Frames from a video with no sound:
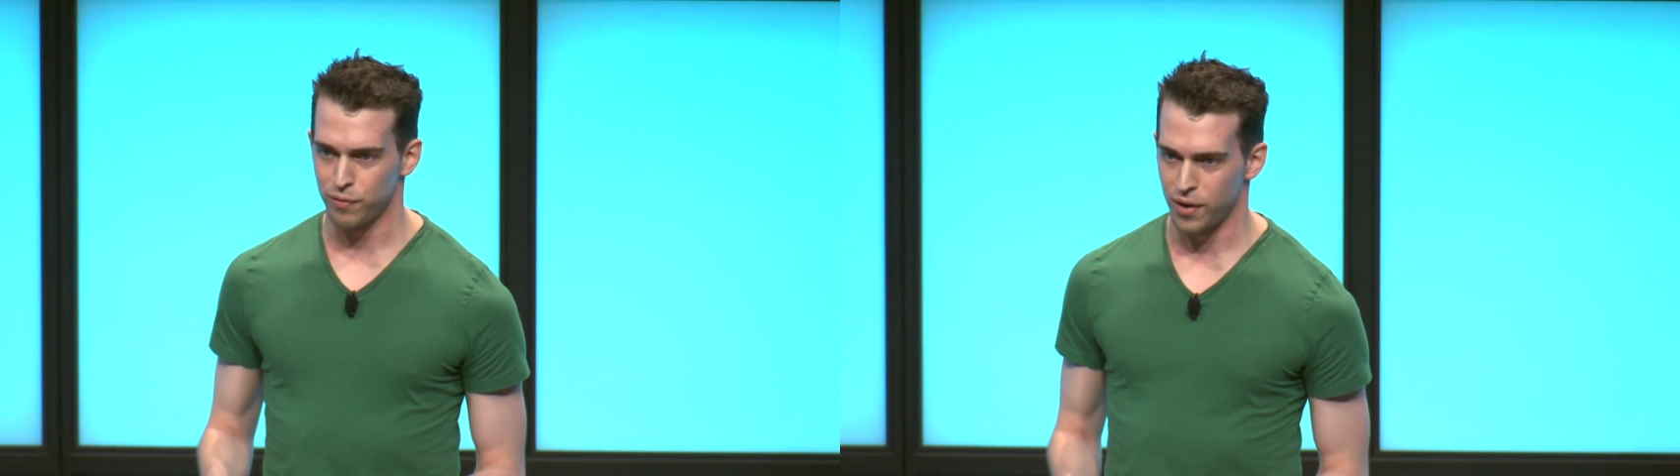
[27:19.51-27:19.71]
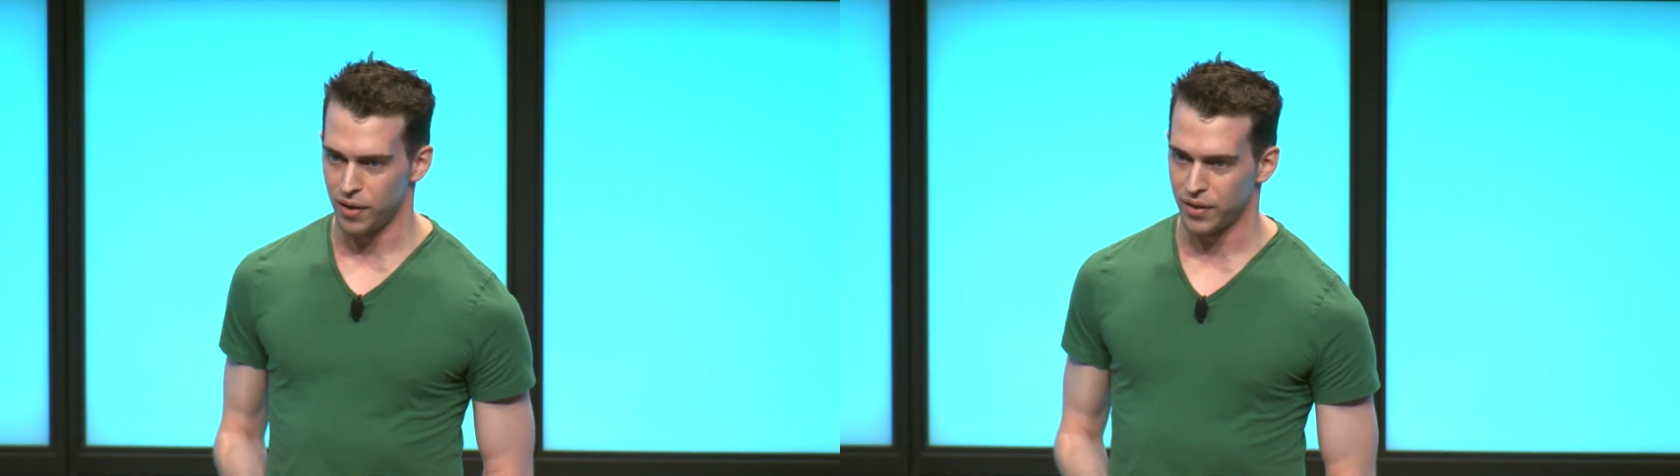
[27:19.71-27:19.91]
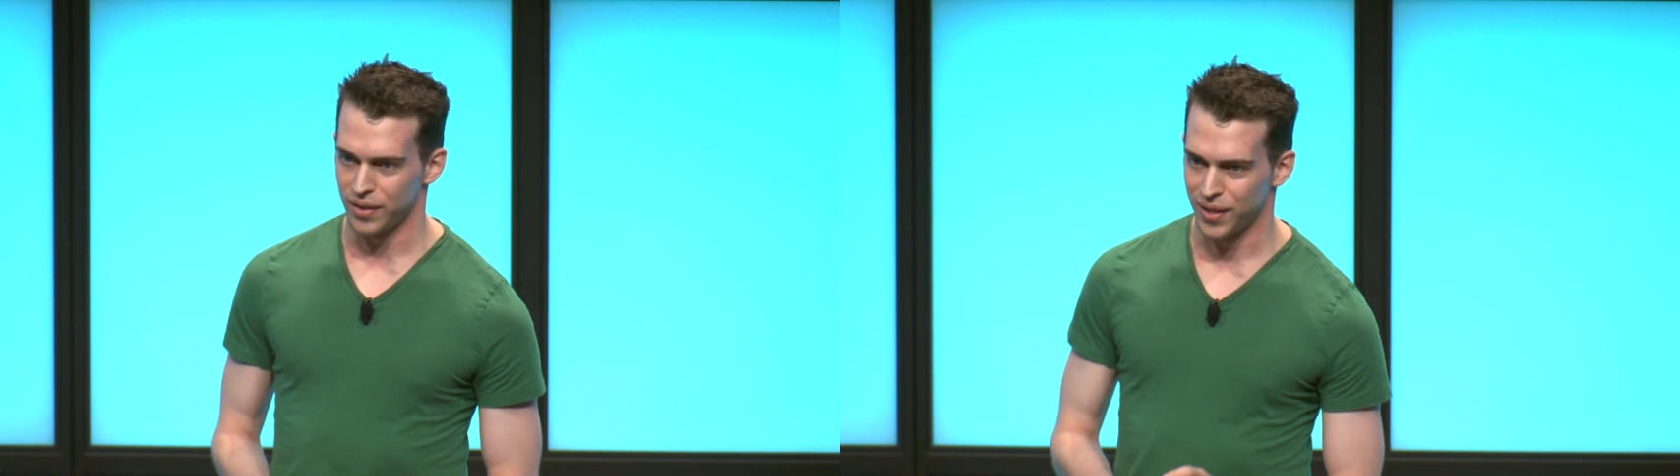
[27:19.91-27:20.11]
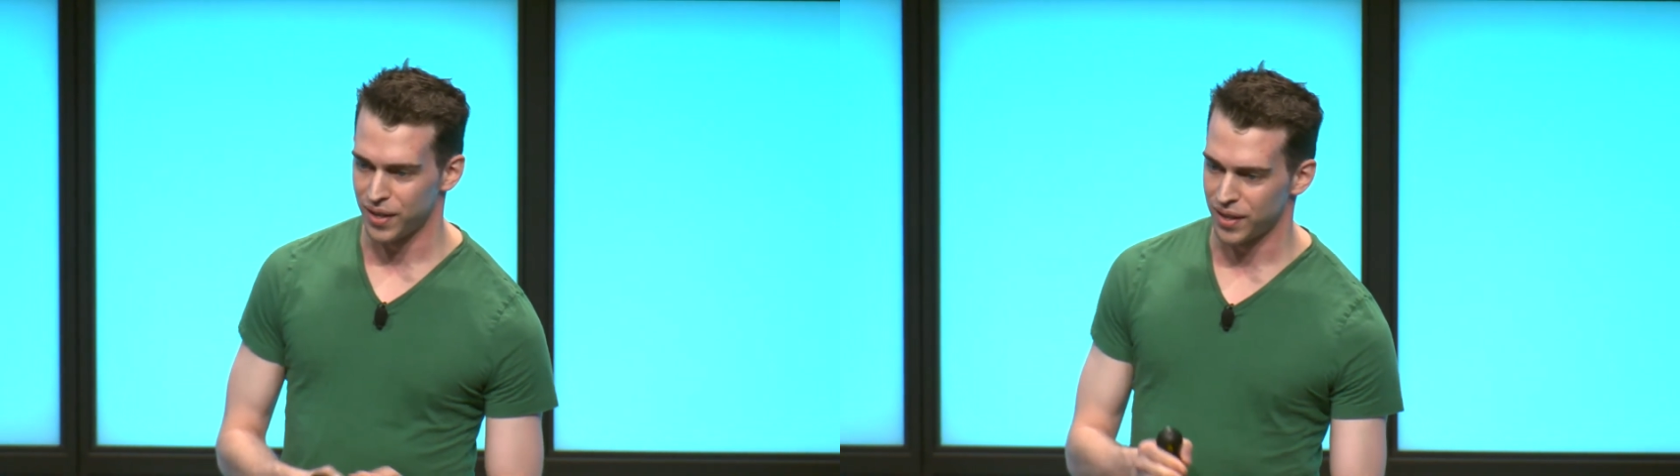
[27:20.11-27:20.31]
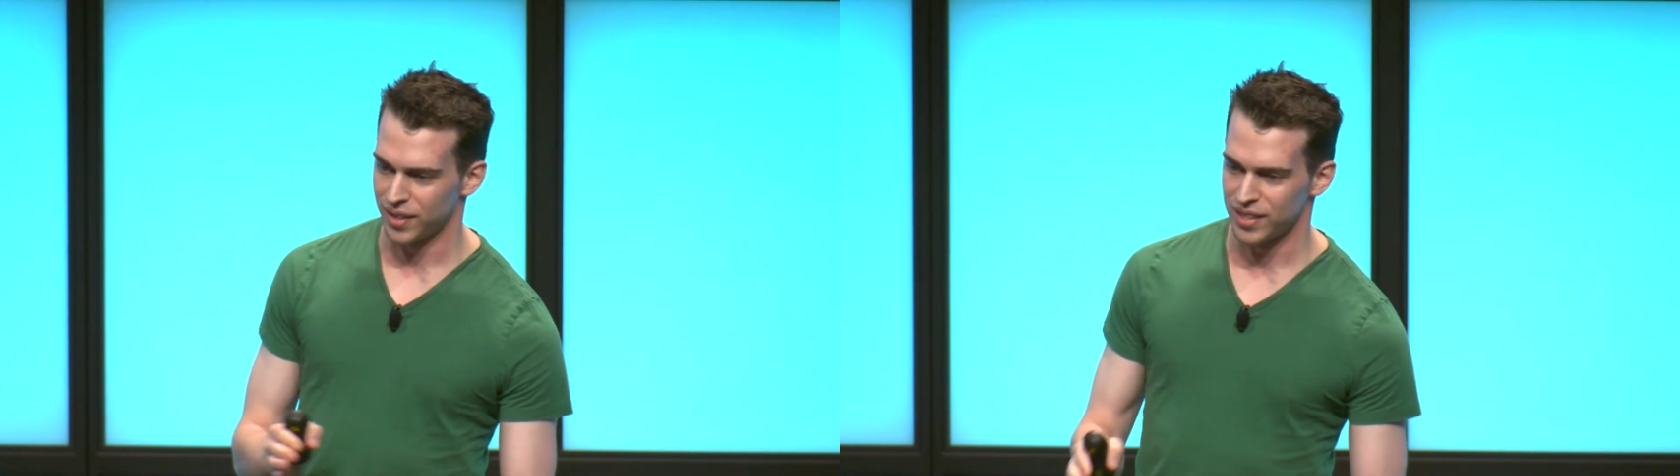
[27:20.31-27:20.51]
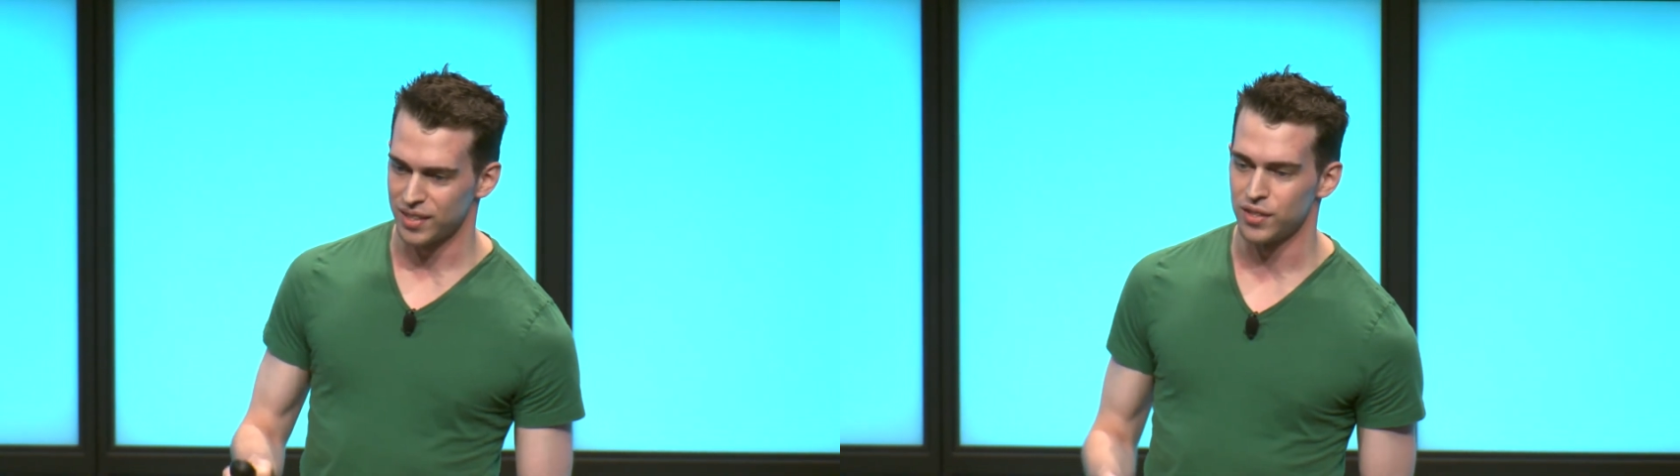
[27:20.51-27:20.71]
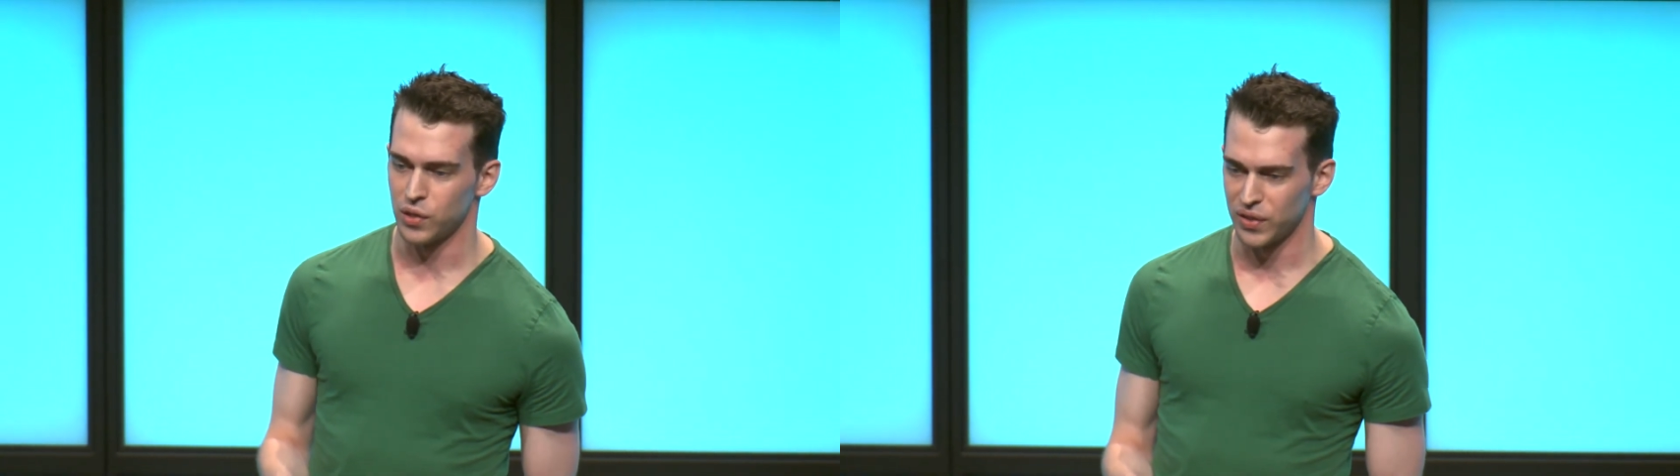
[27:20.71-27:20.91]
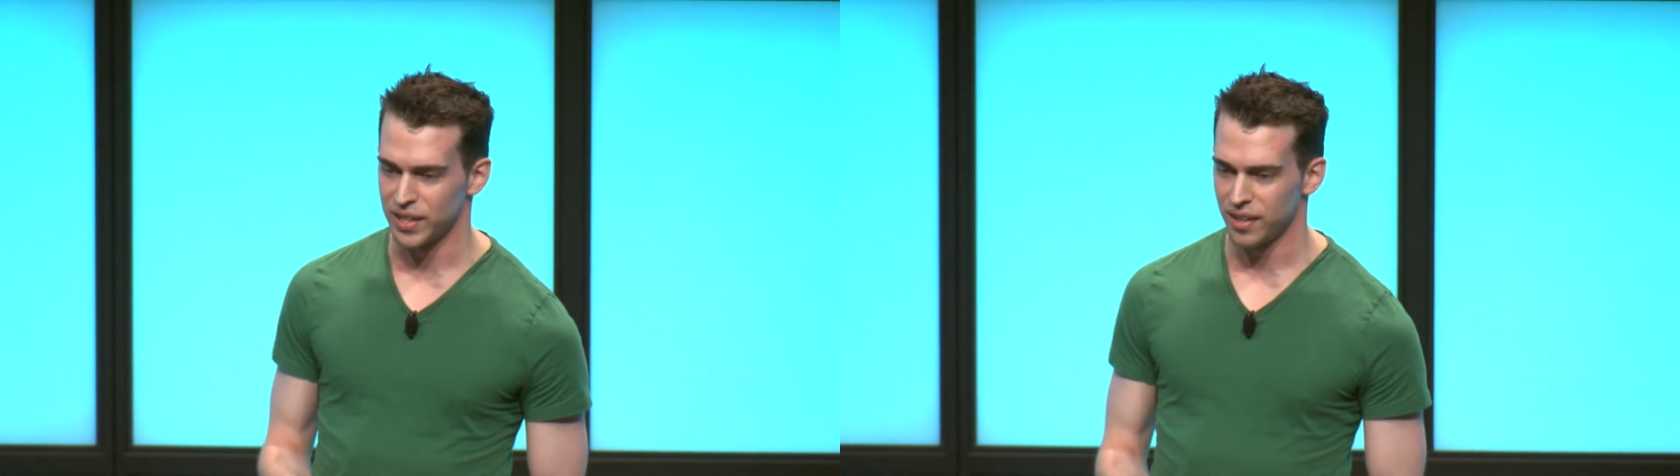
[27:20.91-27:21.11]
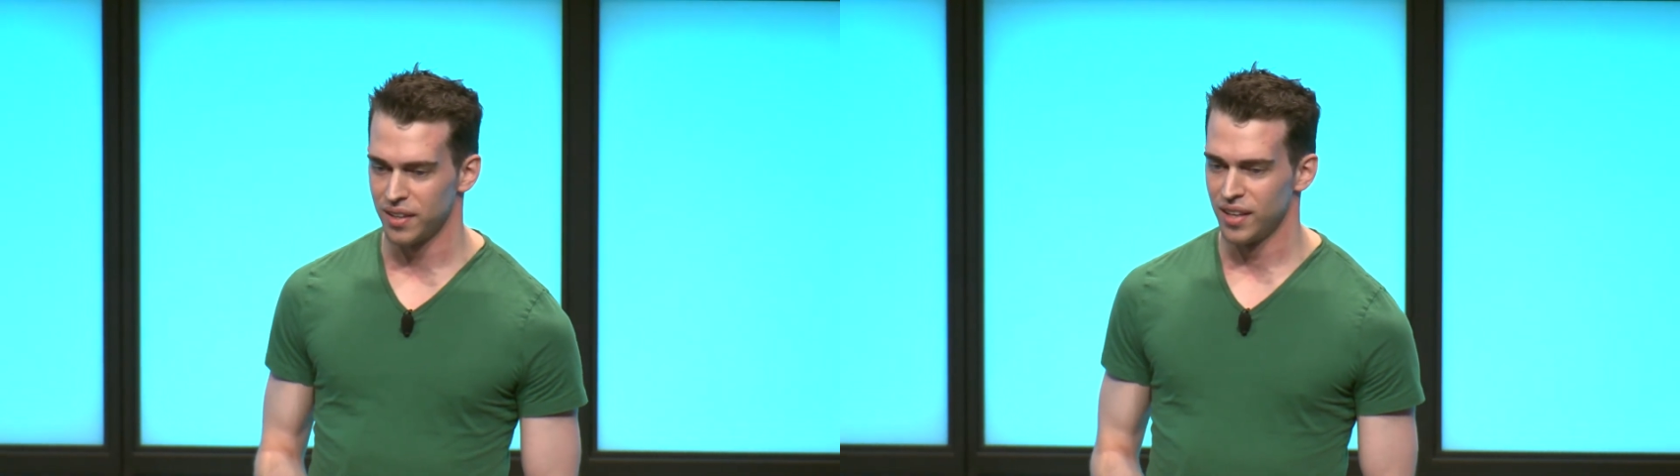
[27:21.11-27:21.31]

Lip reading: far, at least this early.